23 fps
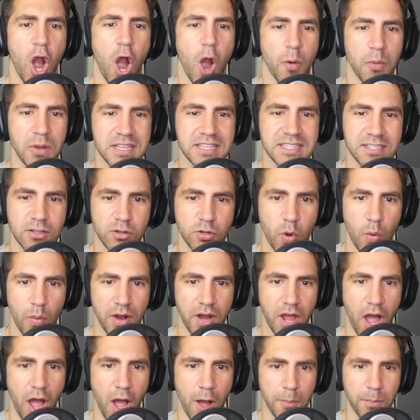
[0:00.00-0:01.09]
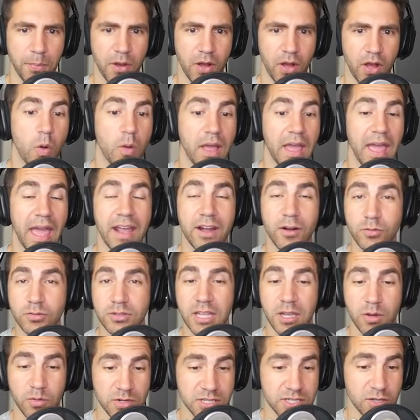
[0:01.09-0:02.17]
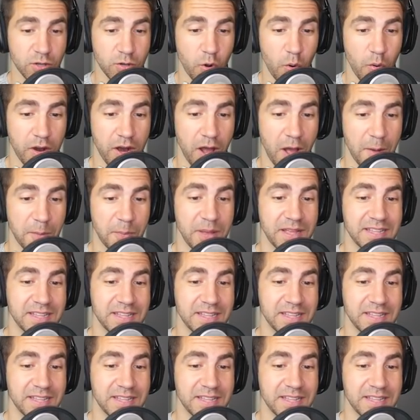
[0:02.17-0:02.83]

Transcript: Are we still going up? Okay, I don't think we're still going up.